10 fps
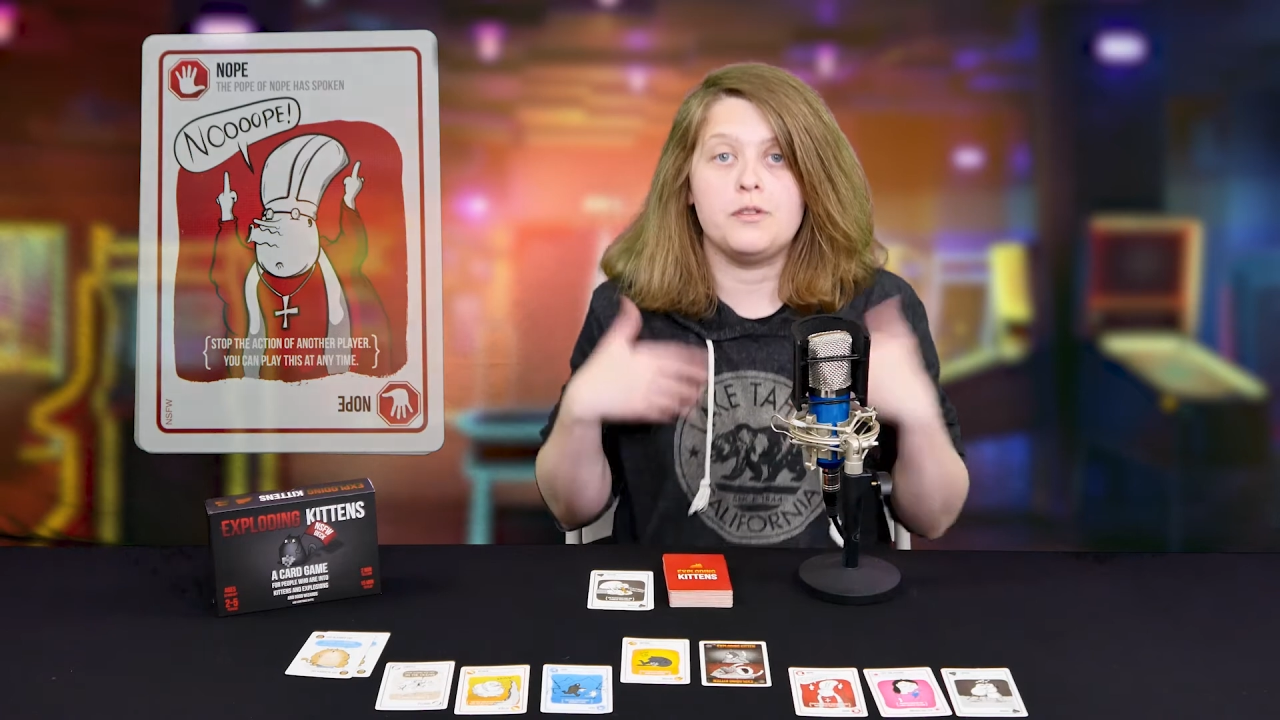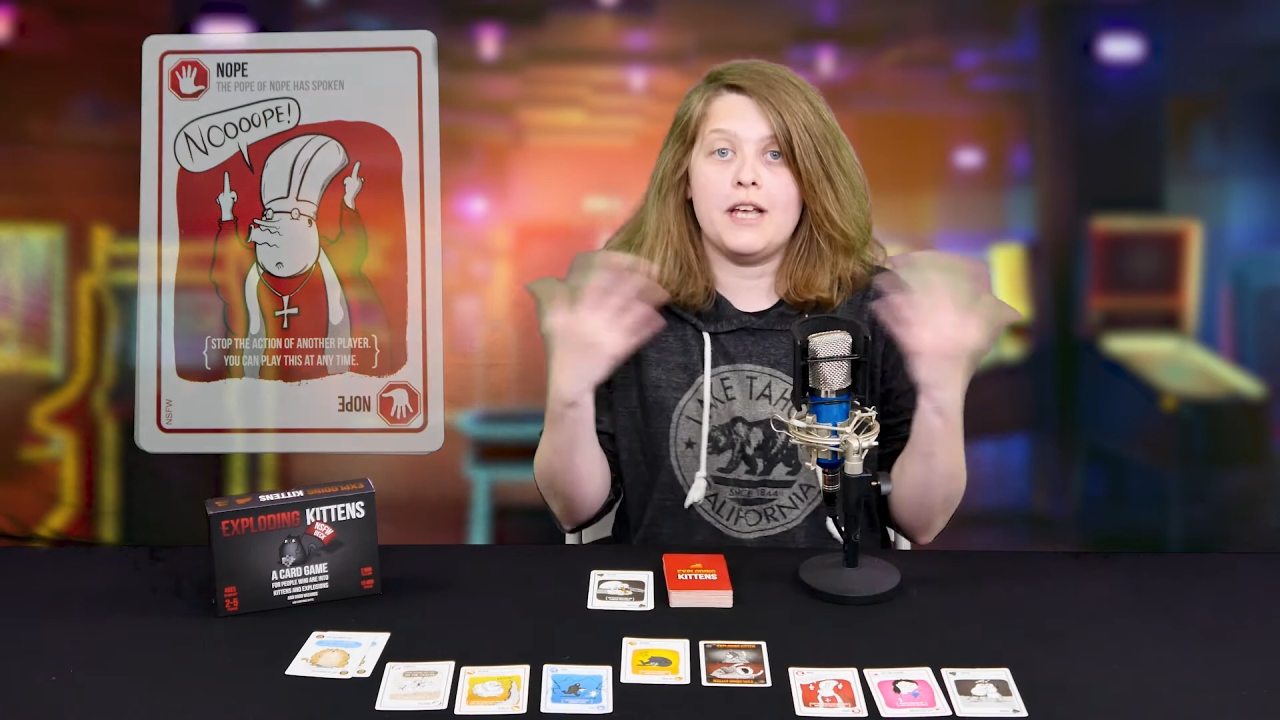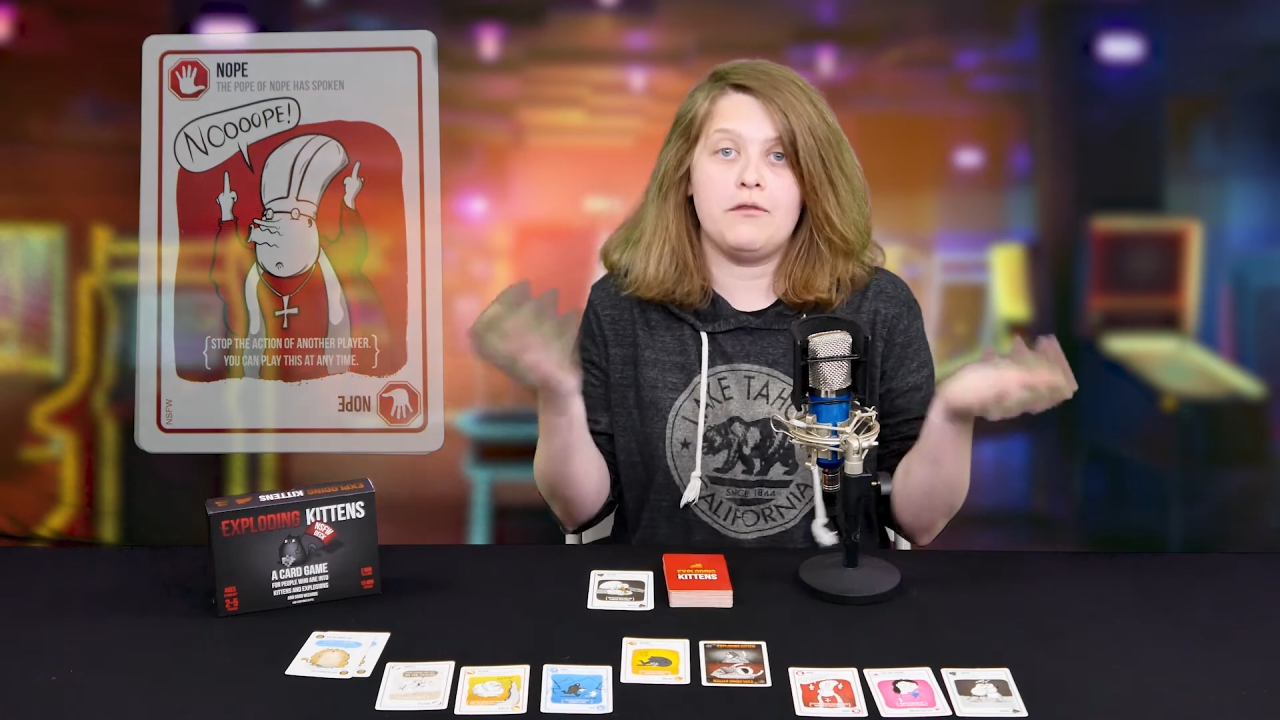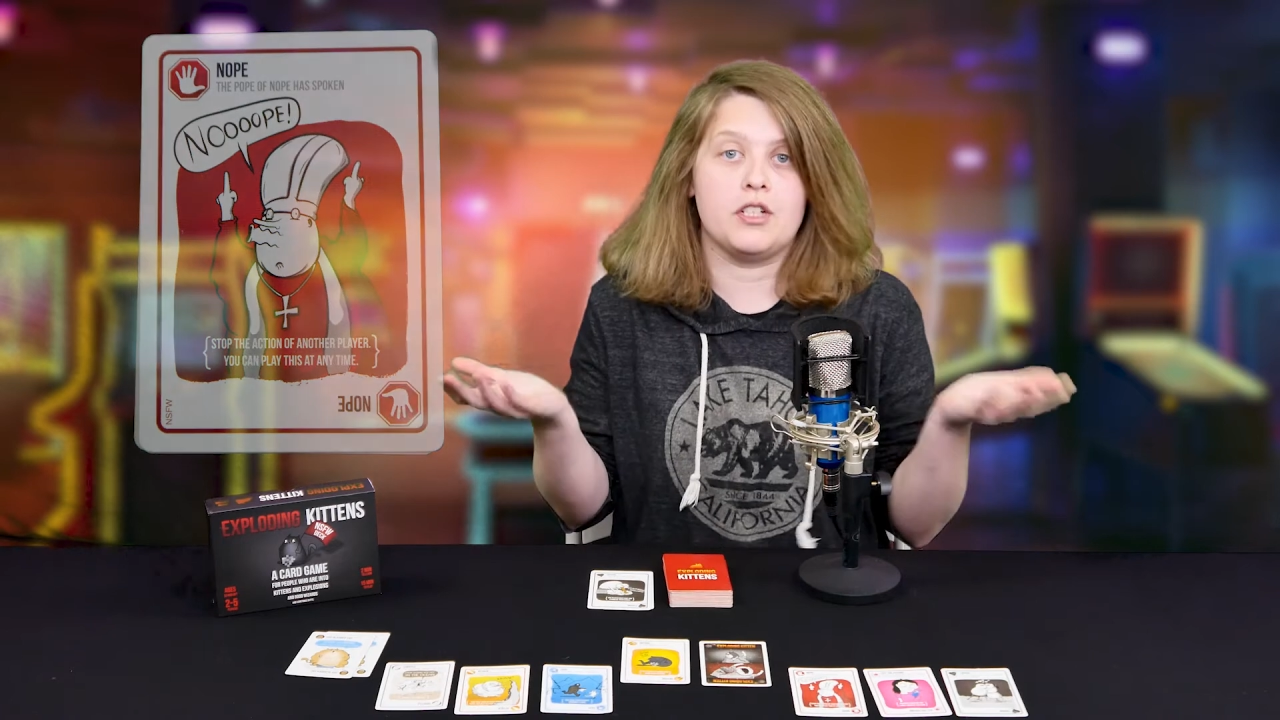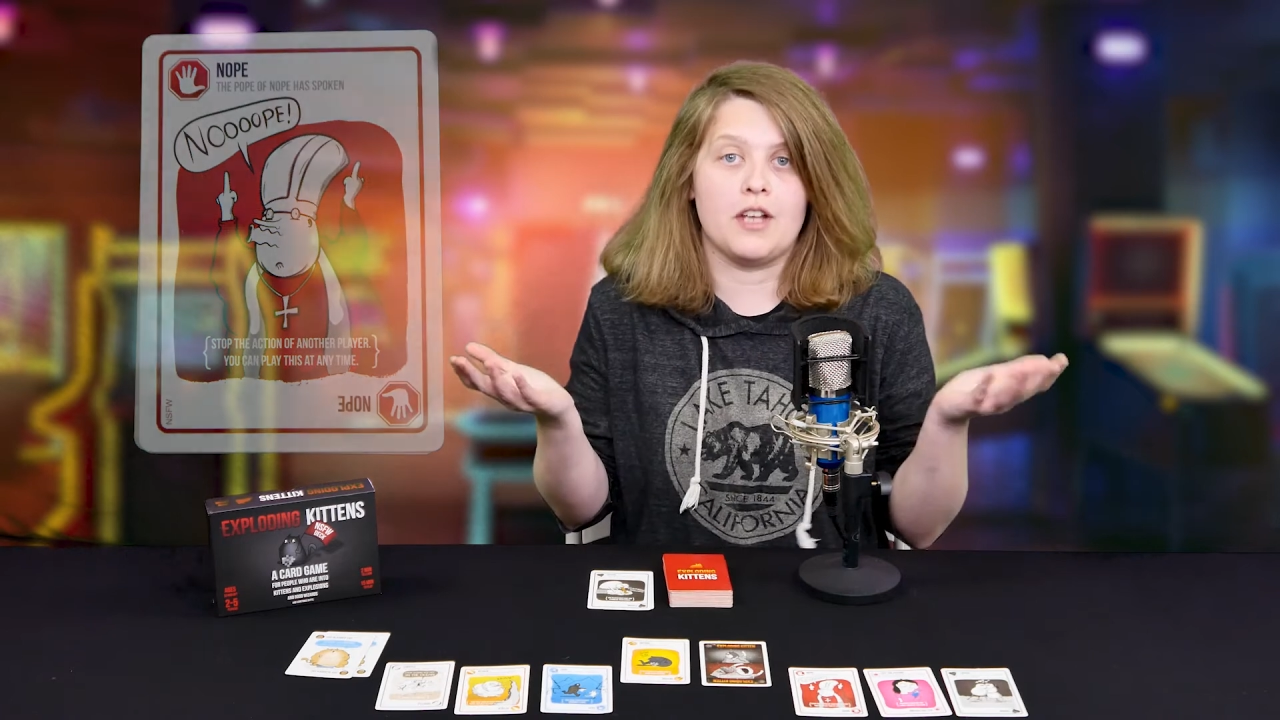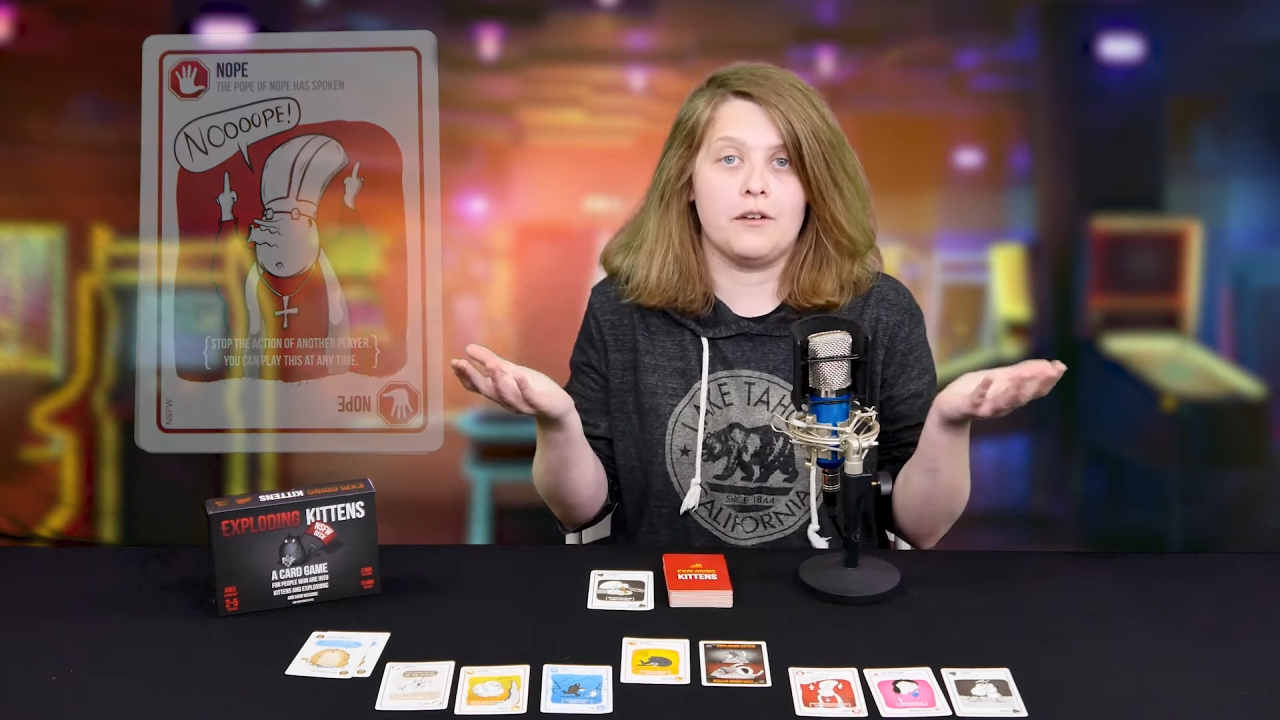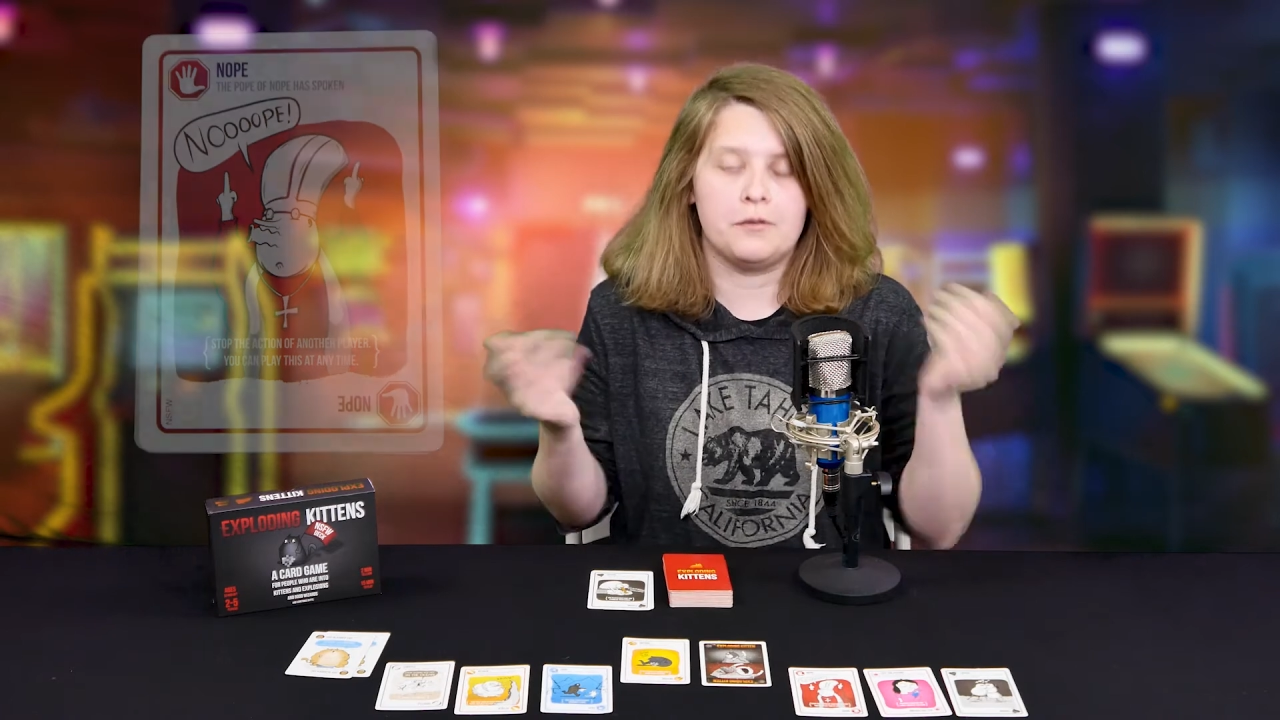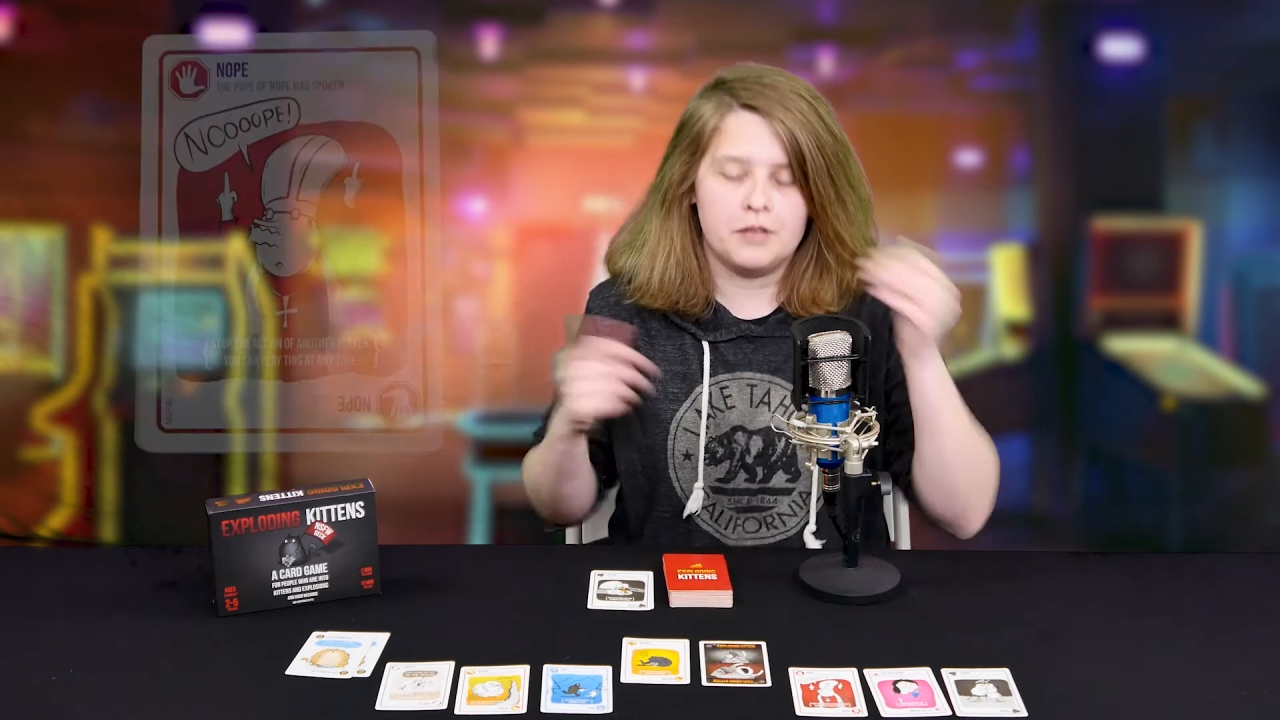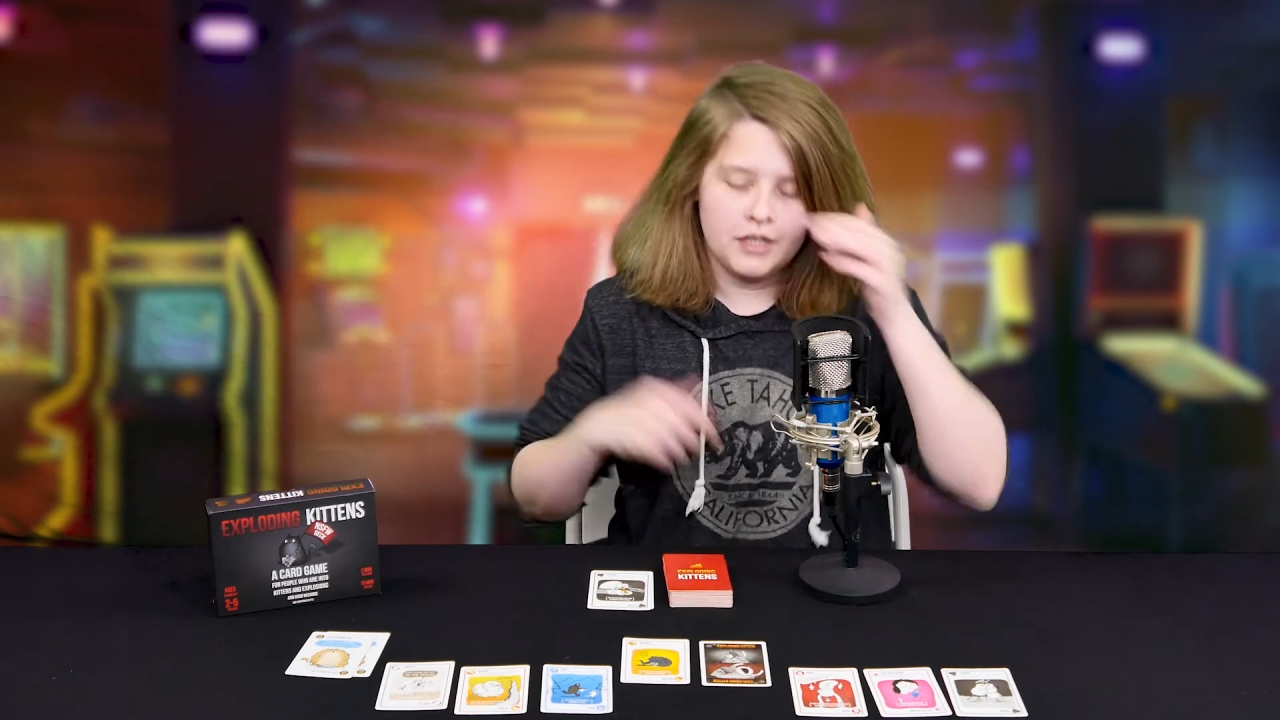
save yourself,